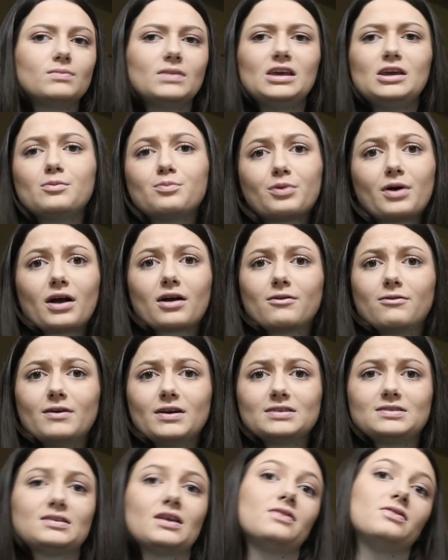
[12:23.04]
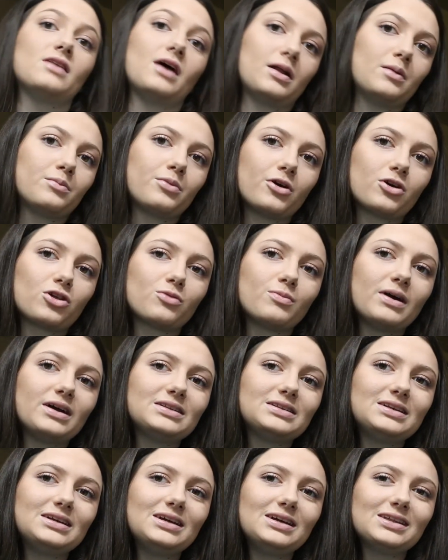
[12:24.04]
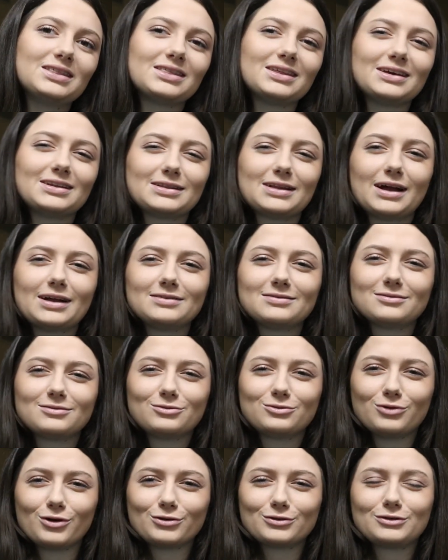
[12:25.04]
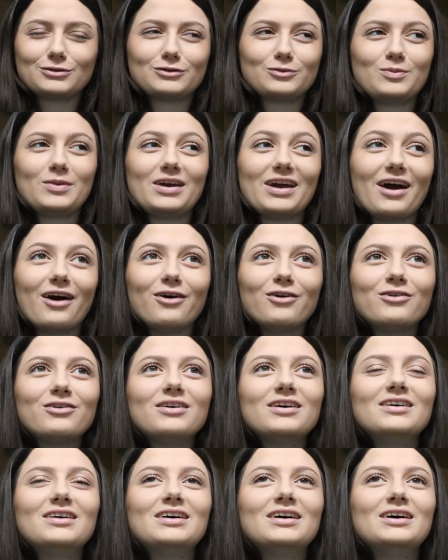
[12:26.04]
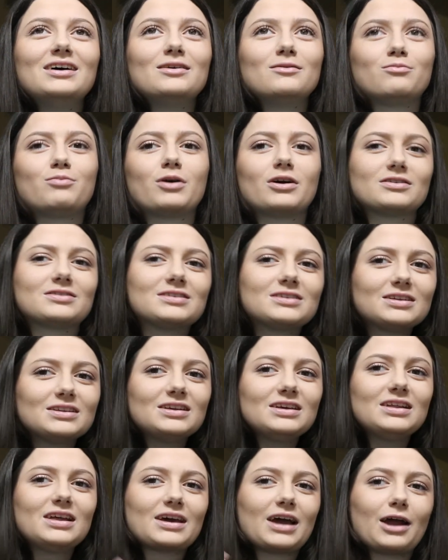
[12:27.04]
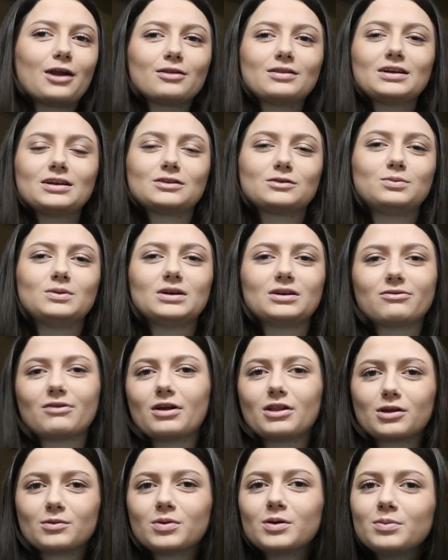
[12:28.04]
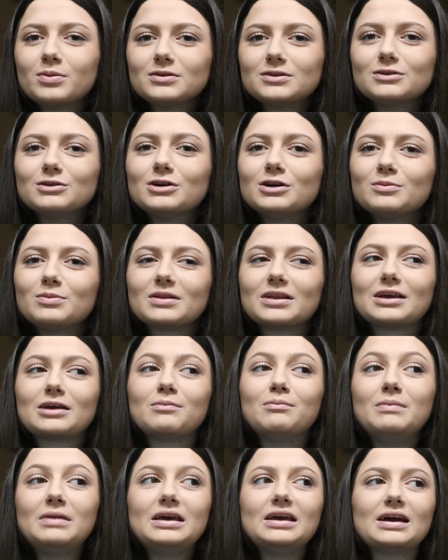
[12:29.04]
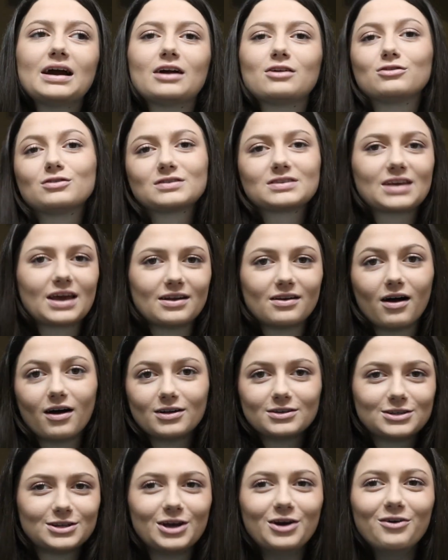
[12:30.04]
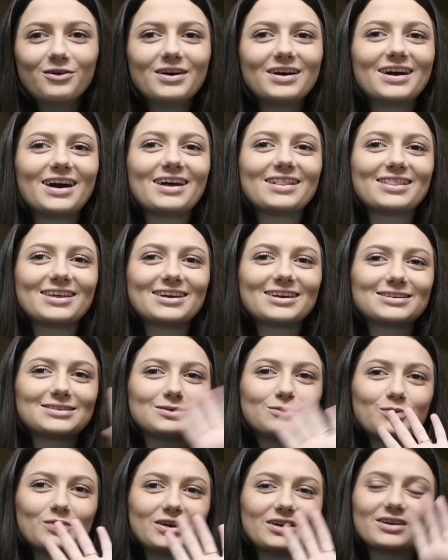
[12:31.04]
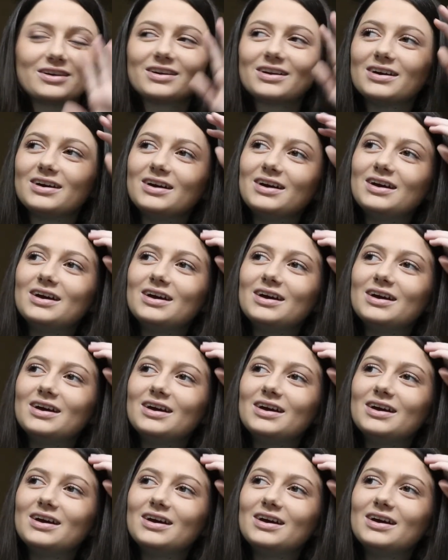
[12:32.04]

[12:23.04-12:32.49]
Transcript: eat breakfast and then brush my teeth. Like, that grosses me out. Personally, like, I don't think it's weird if other people do it, but, like, me, I just cannot do it. I think it's weird.